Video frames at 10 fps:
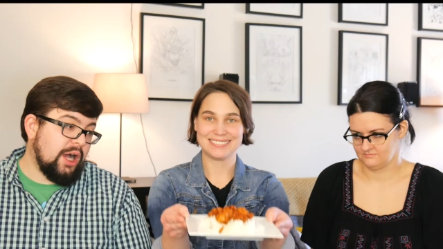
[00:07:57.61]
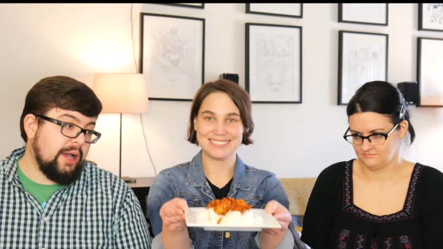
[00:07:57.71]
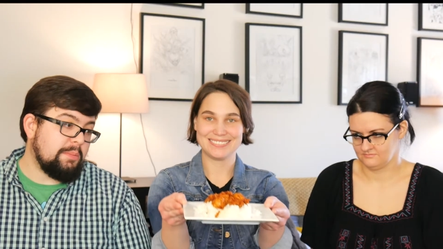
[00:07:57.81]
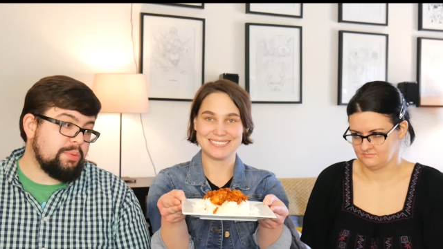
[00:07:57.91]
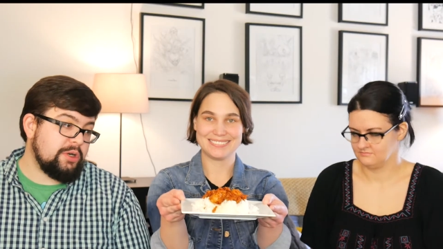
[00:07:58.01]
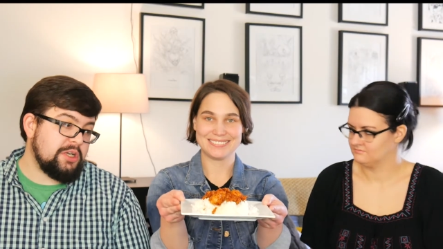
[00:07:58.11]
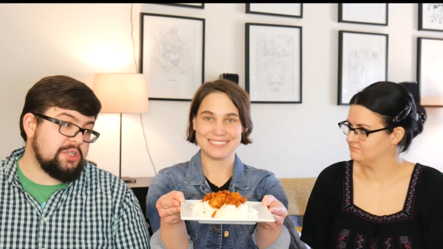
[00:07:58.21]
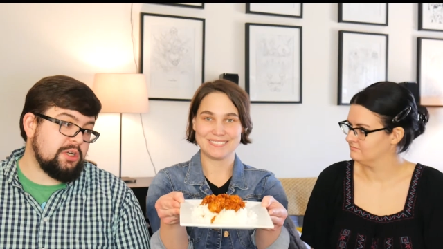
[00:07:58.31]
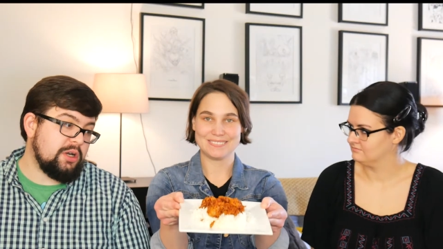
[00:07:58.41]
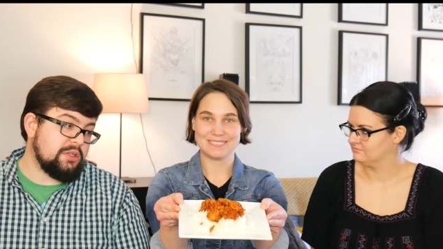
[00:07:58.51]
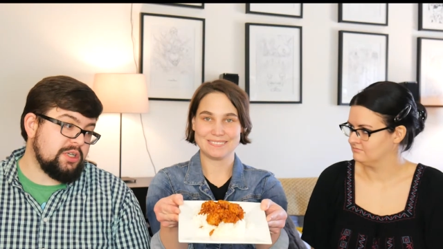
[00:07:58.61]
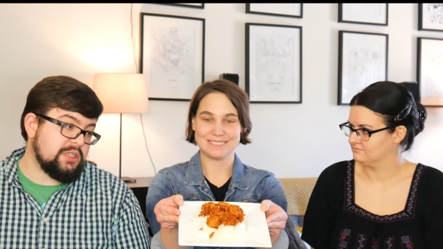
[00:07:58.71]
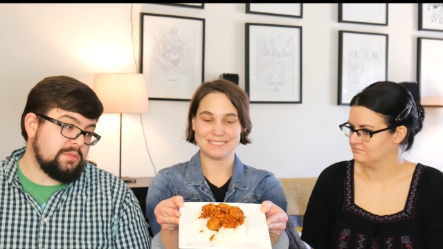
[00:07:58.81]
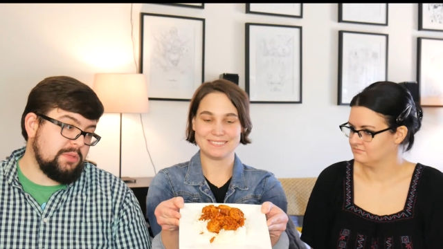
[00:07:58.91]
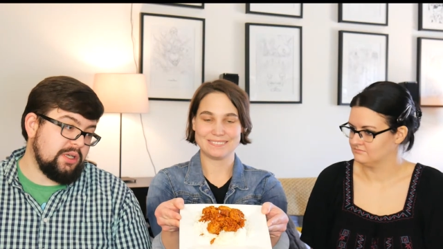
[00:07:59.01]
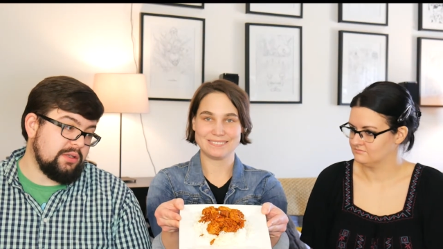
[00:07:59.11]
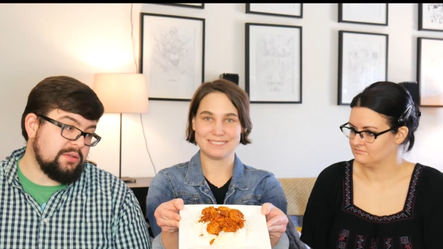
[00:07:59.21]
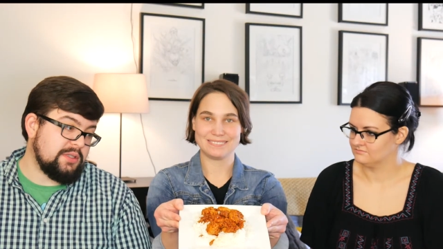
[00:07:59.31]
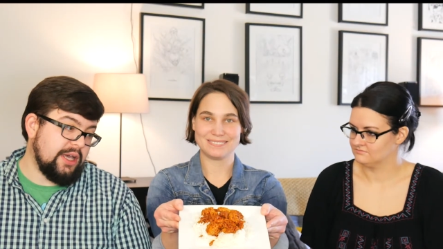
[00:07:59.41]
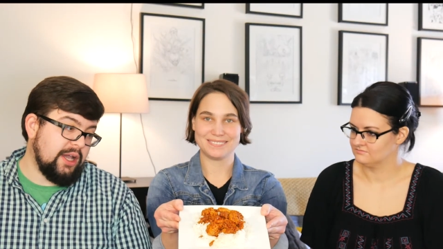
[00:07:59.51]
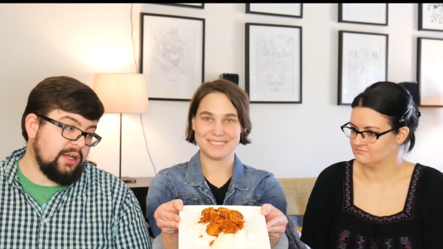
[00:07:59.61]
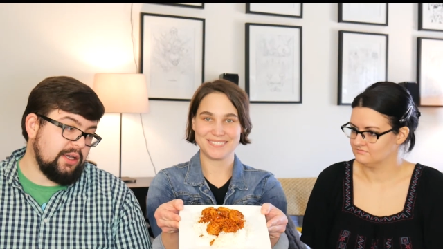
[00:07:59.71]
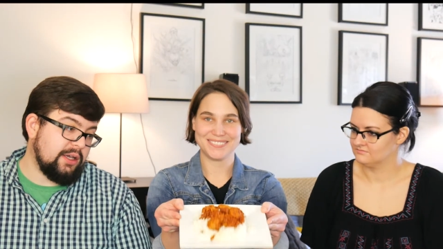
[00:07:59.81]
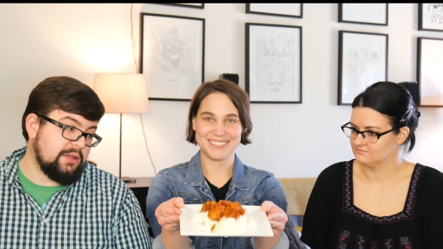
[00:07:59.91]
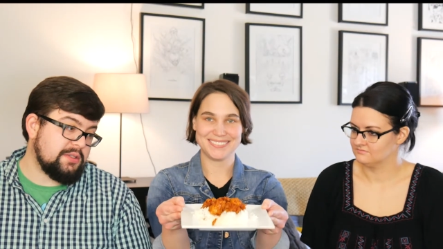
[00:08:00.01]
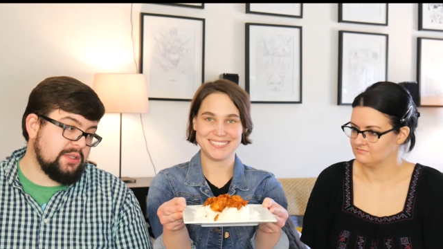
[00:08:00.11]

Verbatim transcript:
Speaker 1: I'm pretty sure it just means that it's